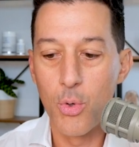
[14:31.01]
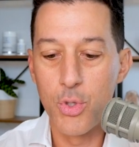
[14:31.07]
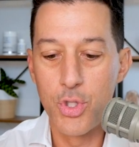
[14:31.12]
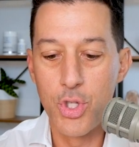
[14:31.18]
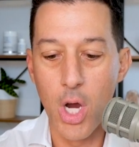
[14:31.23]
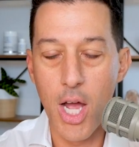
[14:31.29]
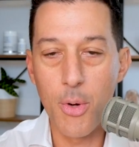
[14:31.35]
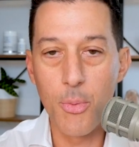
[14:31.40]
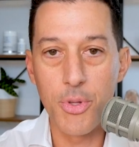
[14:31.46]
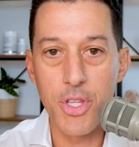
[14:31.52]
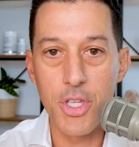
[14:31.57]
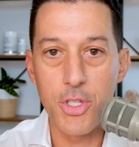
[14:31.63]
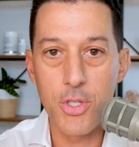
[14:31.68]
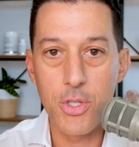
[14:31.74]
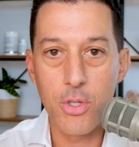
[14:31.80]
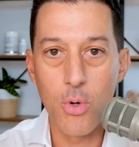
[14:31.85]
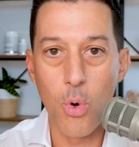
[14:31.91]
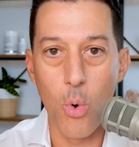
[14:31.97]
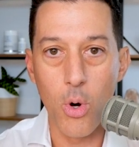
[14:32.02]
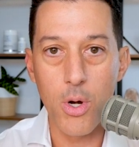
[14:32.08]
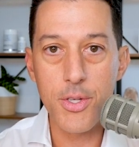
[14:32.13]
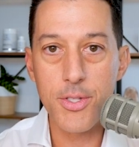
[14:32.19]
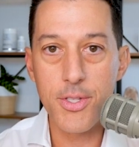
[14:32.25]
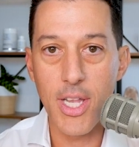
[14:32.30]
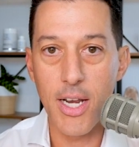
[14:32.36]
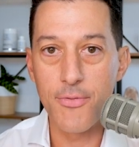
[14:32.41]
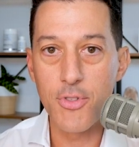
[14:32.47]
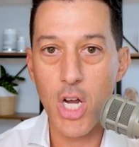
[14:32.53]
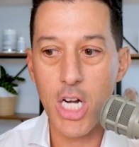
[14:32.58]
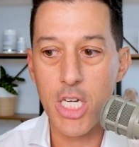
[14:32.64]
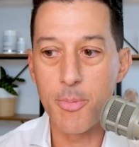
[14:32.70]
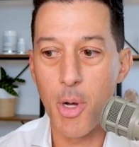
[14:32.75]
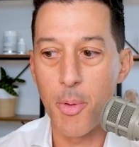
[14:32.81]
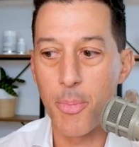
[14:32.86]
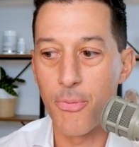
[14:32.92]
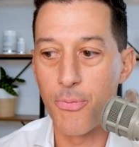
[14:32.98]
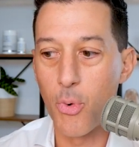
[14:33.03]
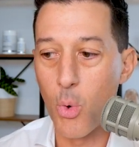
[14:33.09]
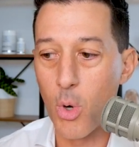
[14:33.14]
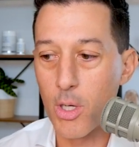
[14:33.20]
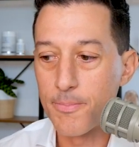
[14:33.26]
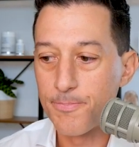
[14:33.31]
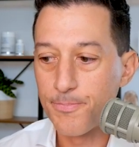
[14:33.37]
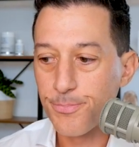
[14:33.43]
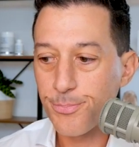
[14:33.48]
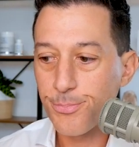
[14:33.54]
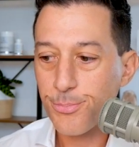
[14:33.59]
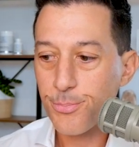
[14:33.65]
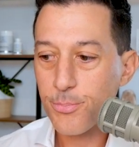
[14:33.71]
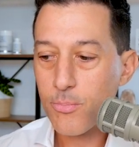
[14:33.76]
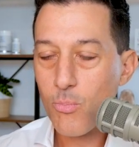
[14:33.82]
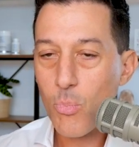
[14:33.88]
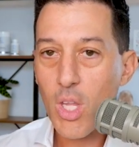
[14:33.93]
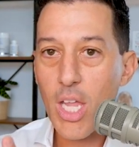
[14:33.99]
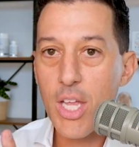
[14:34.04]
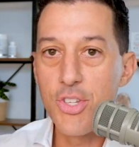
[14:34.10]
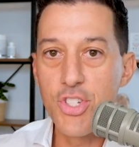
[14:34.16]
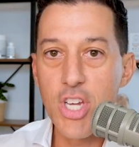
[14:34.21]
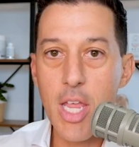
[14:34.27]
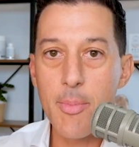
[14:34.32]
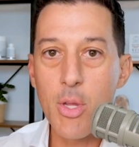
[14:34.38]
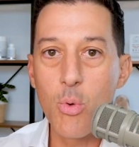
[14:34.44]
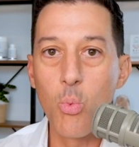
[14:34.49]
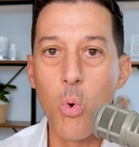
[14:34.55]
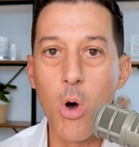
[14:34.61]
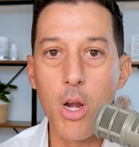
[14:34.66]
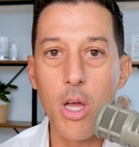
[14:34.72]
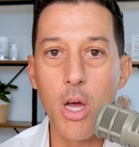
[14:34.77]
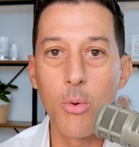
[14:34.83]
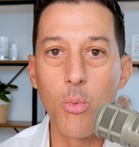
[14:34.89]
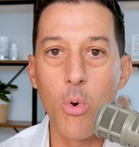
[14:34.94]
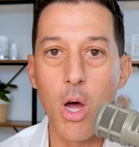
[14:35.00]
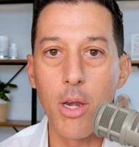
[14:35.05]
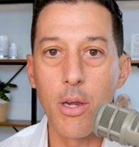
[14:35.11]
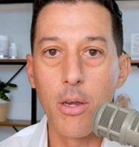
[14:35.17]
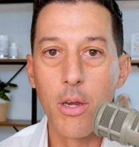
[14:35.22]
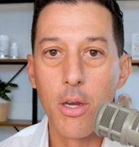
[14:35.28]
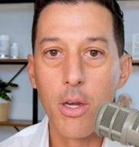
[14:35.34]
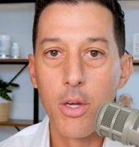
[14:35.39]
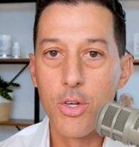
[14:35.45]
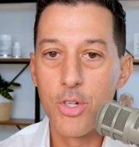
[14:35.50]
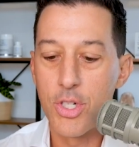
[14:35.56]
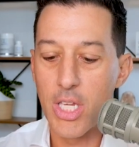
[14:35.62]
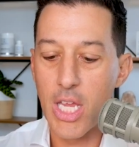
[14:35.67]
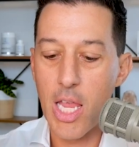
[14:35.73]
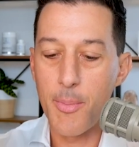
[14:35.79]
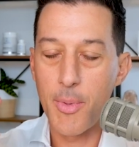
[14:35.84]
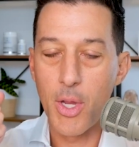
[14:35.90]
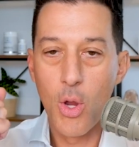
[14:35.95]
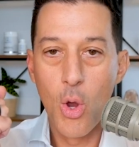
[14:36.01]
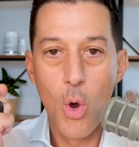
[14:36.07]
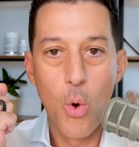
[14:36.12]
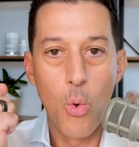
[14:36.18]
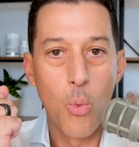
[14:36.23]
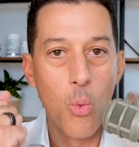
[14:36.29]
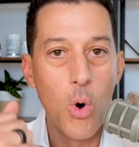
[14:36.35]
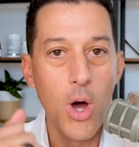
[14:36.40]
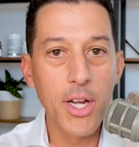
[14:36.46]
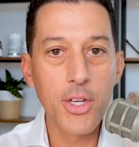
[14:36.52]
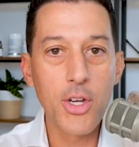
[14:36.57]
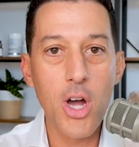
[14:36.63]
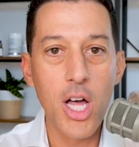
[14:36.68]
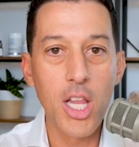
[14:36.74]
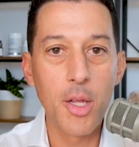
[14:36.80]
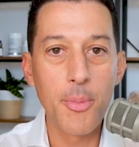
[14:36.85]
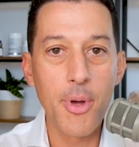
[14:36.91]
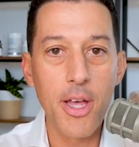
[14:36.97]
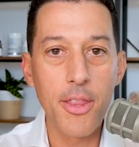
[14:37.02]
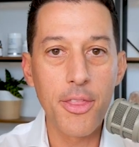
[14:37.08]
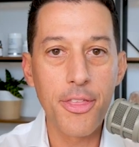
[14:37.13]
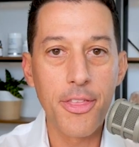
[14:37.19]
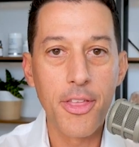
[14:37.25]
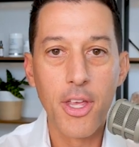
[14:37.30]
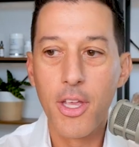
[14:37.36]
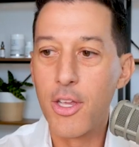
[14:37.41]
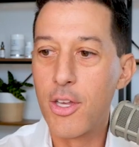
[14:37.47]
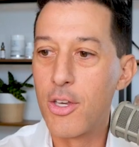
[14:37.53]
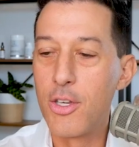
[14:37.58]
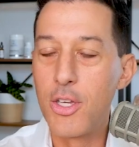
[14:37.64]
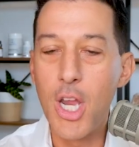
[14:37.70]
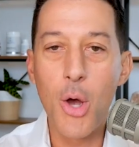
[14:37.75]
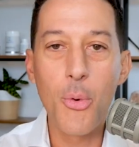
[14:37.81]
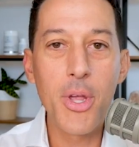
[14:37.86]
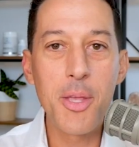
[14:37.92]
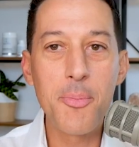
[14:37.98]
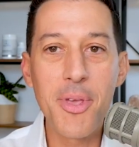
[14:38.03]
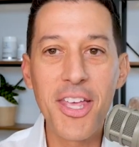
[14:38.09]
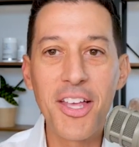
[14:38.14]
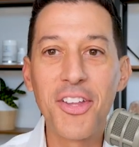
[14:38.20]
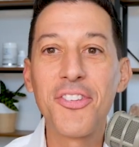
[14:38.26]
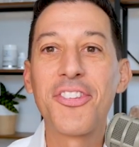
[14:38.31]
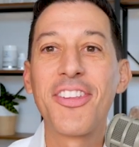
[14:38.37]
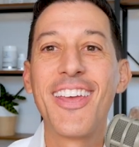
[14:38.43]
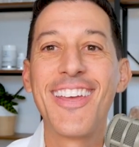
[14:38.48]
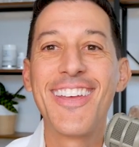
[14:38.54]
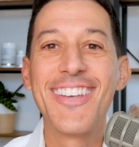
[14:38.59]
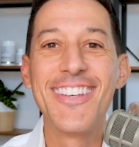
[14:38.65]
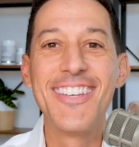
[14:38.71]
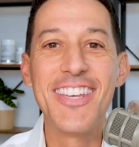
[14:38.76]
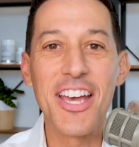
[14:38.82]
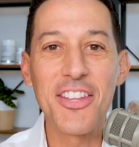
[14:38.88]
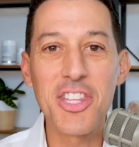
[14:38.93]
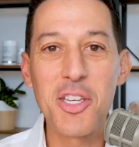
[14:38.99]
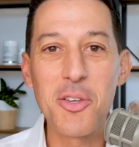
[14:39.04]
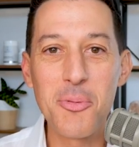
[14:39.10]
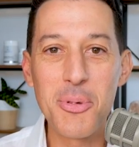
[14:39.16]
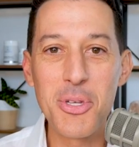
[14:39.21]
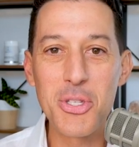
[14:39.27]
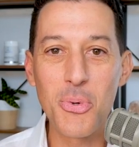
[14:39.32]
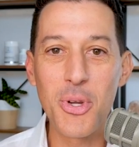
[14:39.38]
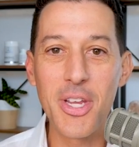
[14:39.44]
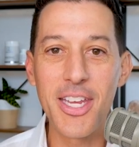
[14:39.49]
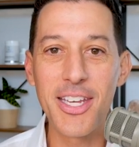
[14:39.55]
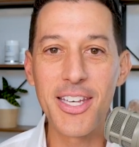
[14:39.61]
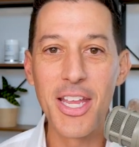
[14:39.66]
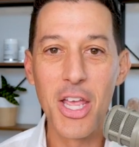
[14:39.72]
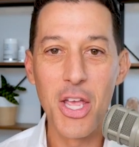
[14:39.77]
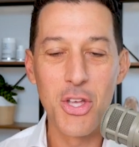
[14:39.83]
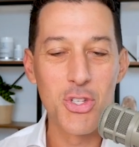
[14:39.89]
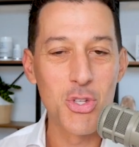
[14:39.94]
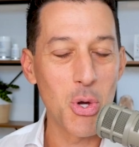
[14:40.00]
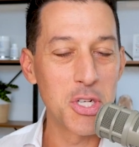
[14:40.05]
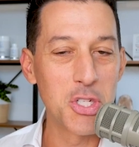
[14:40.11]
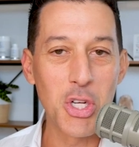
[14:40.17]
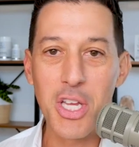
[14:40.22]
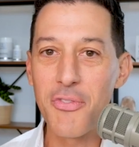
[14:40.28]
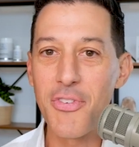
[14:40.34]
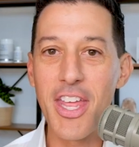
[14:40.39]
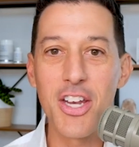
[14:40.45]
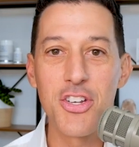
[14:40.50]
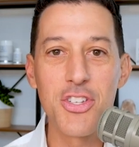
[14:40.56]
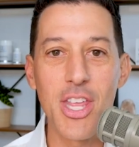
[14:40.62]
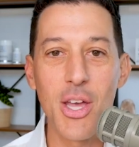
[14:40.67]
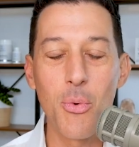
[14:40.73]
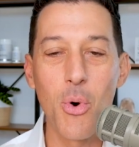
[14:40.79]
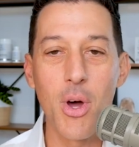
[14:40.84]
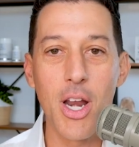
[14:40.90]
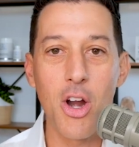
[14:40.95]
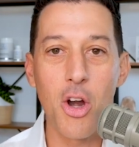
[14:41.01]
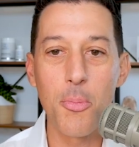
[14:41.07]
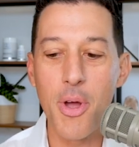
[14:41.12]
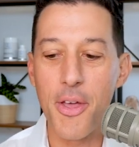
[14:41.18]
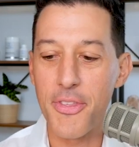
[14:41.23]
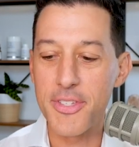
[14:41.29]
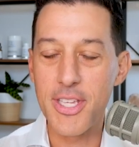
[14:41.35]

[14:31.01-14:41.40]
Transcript: John with his course that I've talked about before, and Jamie one-on-one. She gave me one call a month, no emails, nothing in between. So I took advantage of that 1 hour a month.